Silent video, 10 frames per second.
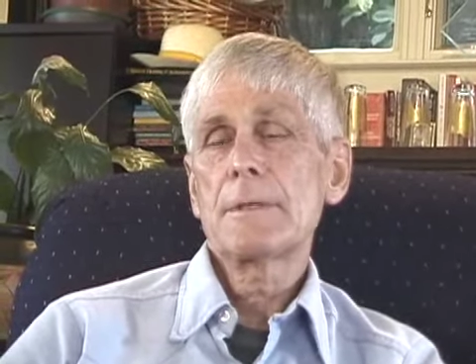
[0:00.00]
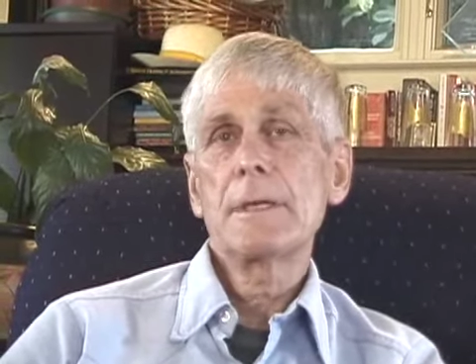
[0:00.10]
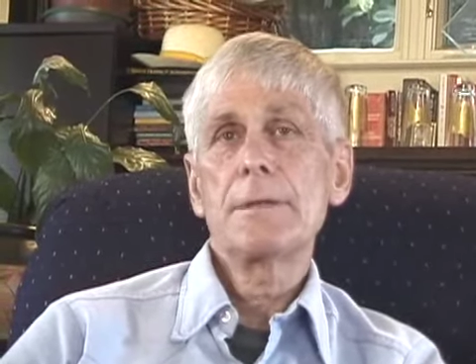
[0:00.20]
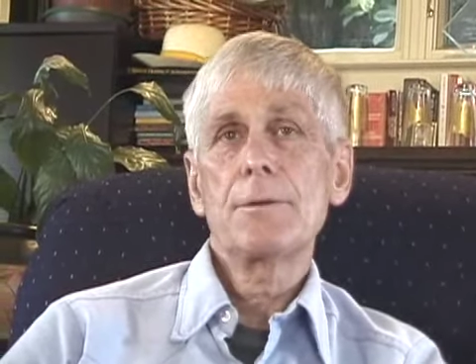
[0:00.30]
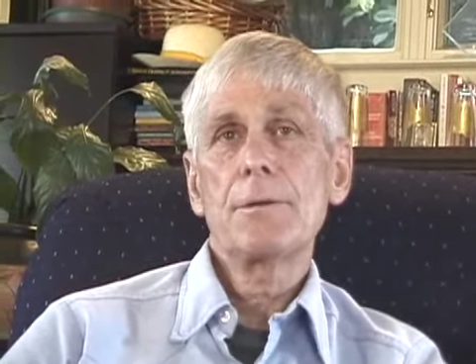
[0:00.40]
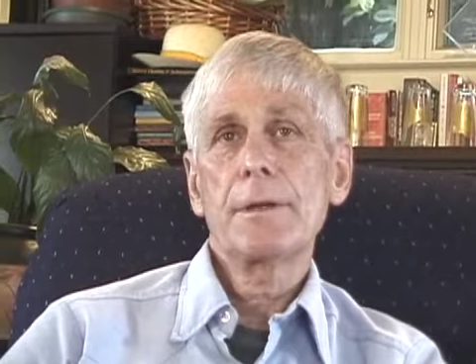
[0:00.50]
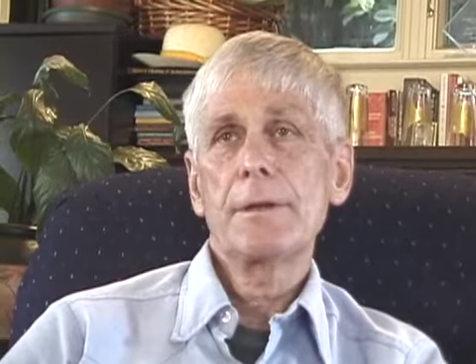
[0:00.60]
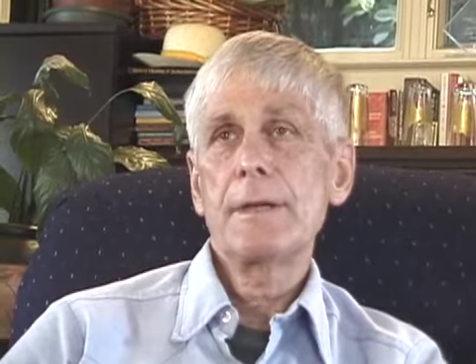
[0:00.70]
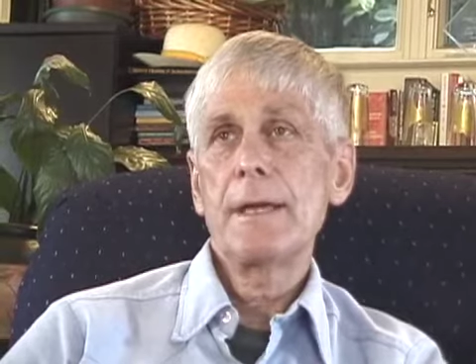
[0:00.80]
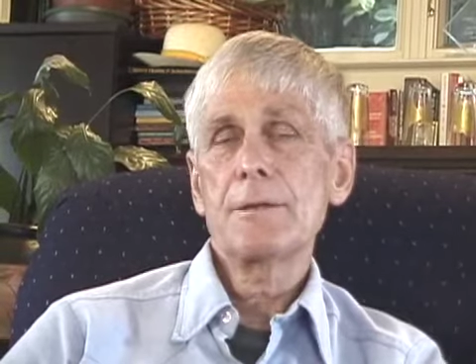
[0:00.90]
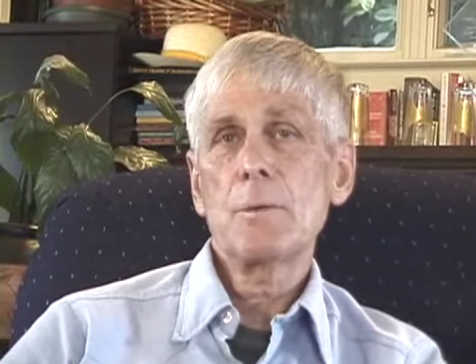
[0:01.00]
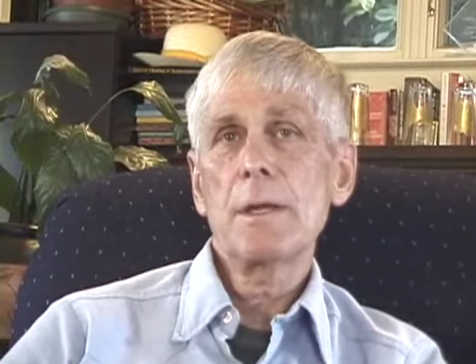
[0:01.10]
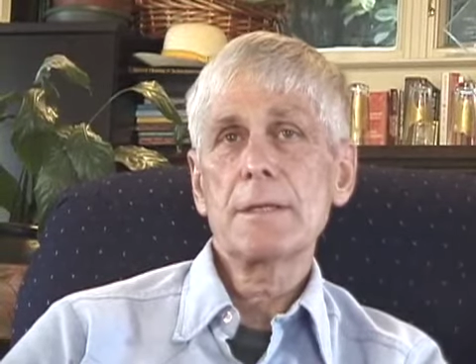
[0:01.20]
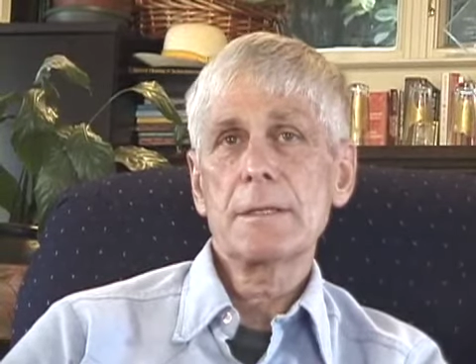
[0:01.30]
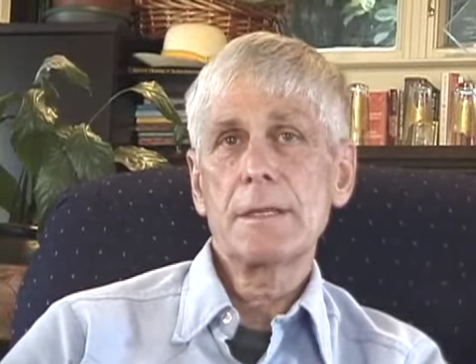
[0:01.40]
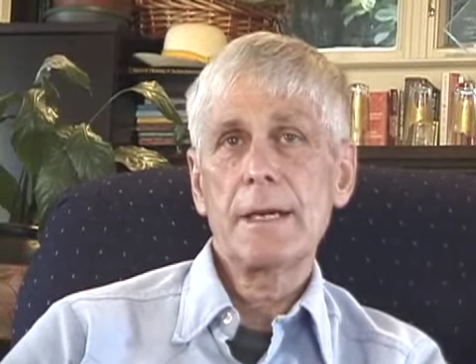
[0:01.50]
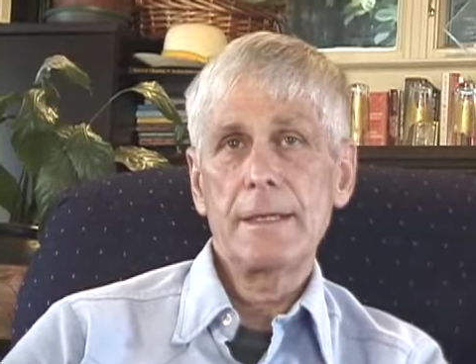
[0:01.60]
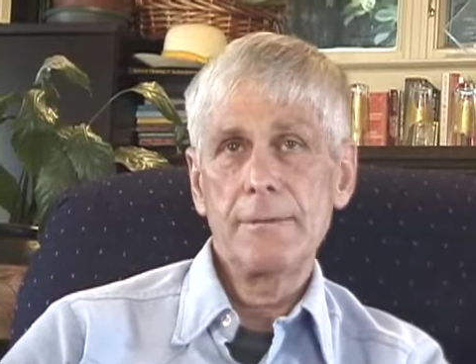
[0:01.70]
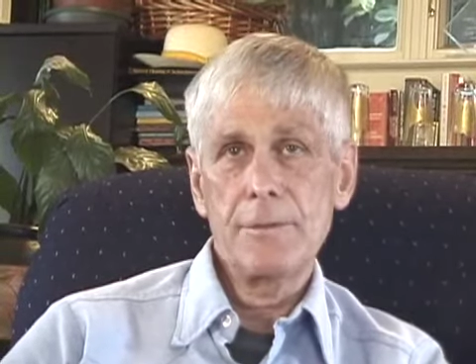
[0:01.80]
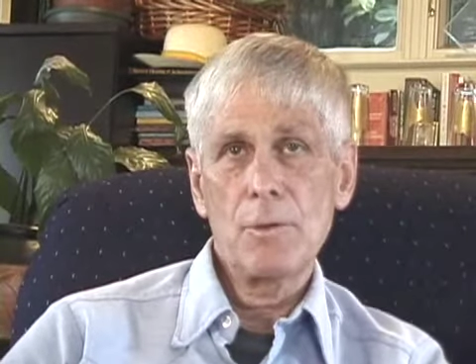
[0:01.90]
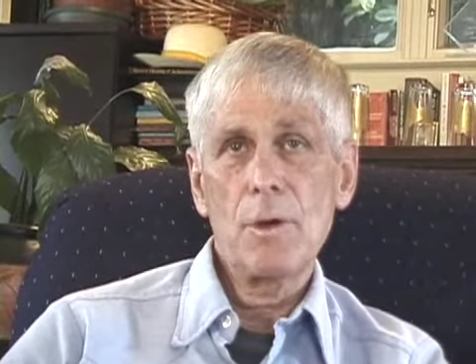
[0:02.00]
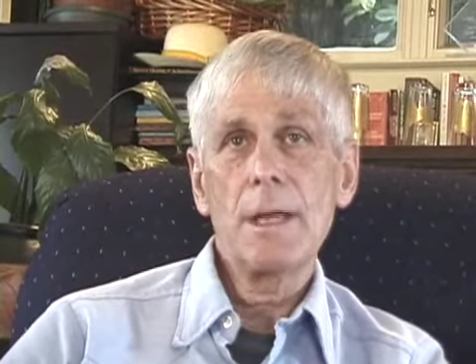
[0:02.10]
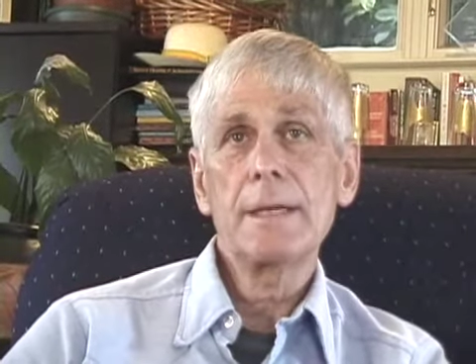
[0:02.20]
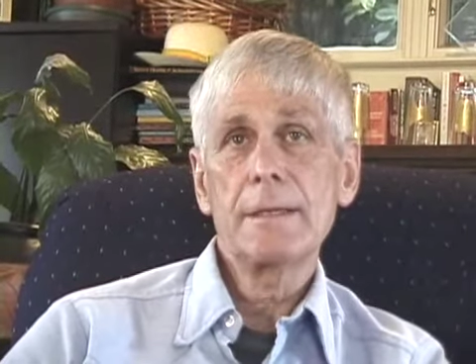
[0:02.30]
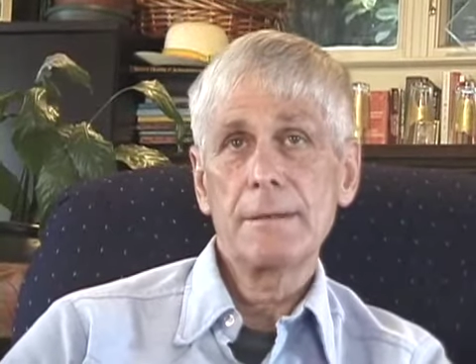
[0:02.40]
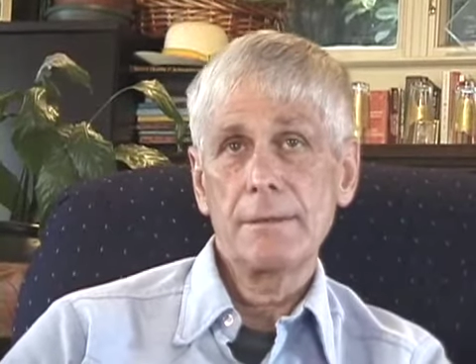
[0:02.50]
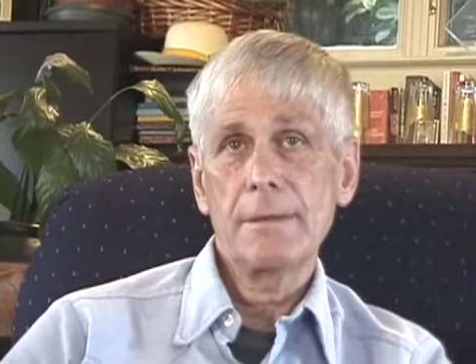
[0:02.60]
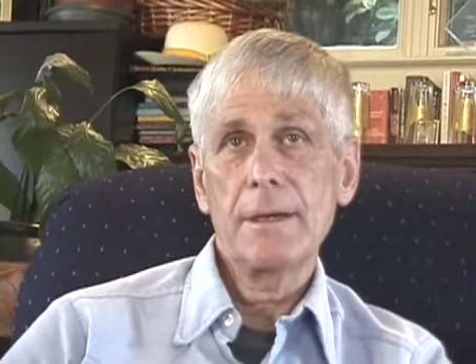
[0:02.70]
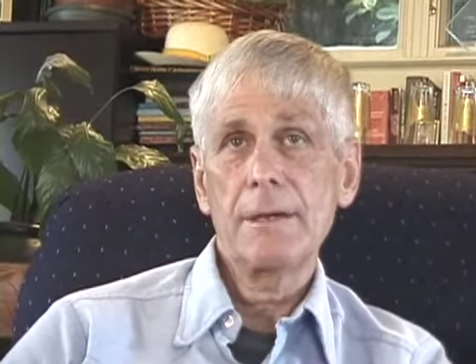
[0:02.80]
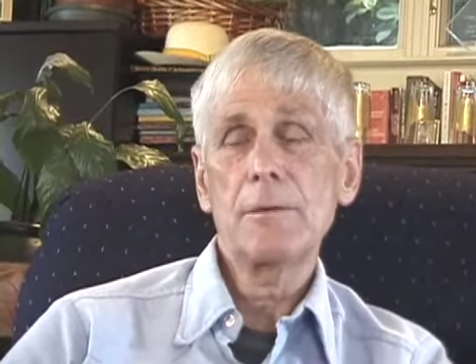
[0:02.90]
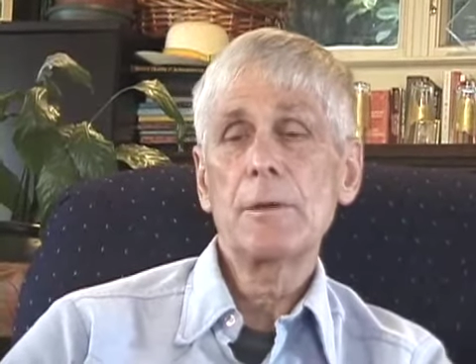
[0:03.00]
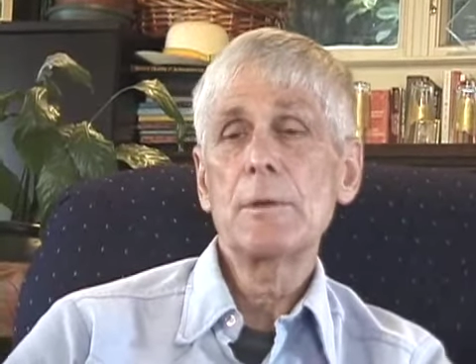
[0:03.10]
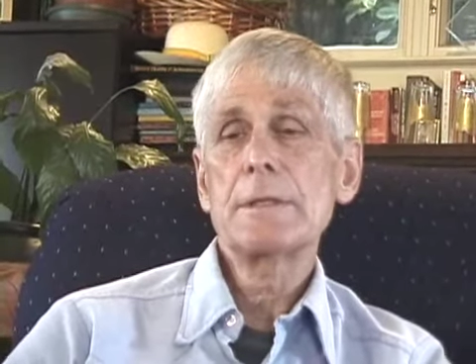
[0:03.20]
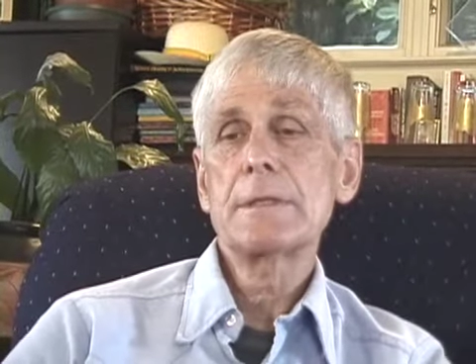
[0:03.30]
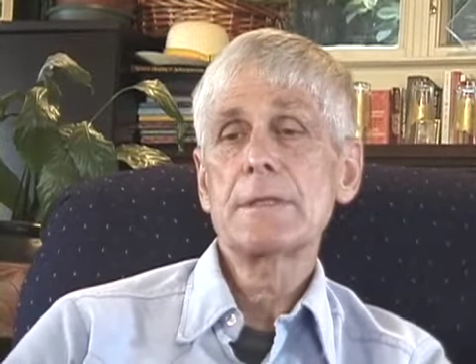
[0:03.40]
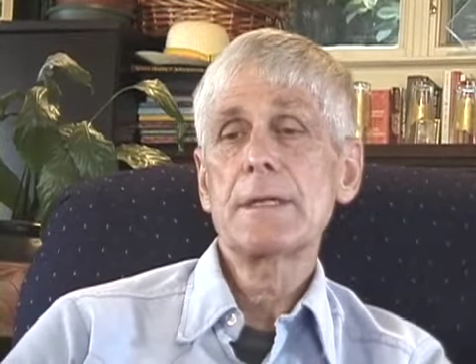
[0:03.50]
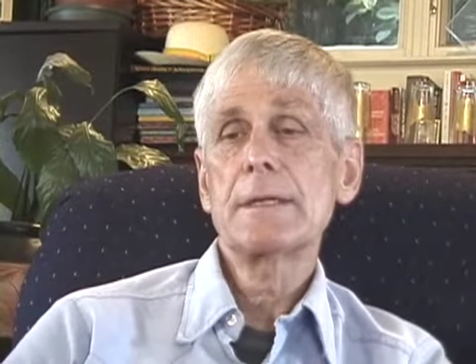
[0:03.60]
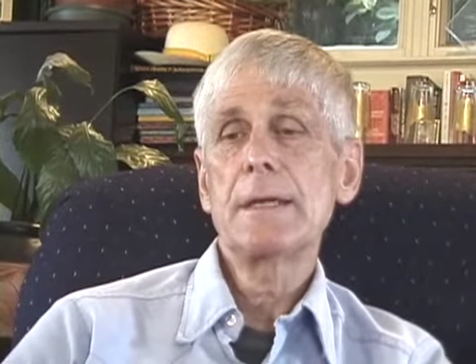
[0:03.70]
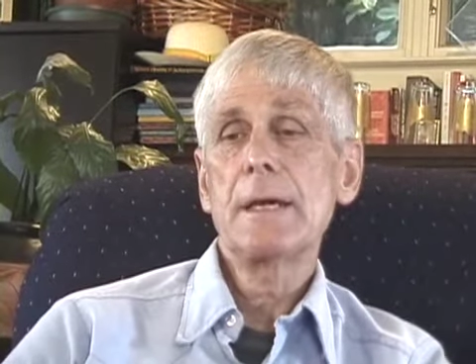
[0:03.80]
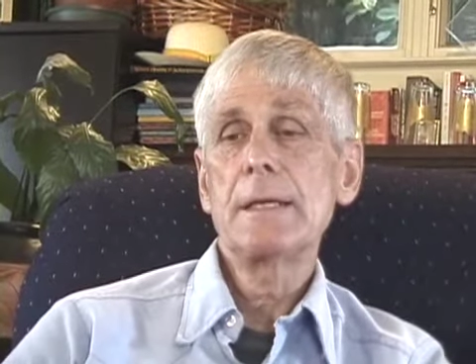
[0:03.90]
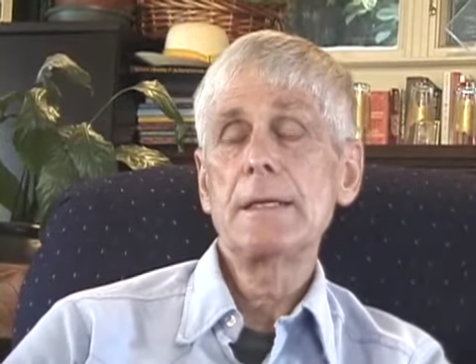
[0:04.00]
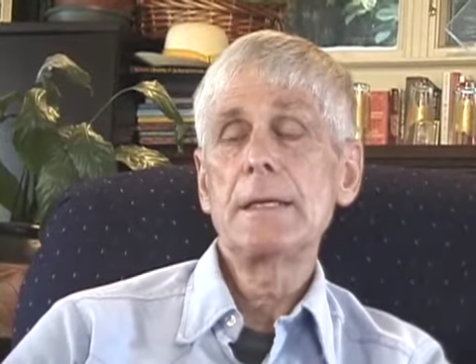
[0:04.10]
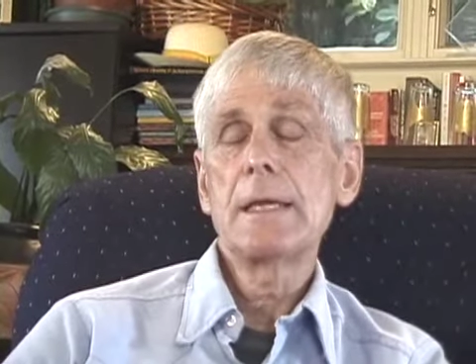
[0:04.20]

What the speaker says: seen during the day as well as the night, even though I only witnessed it at night.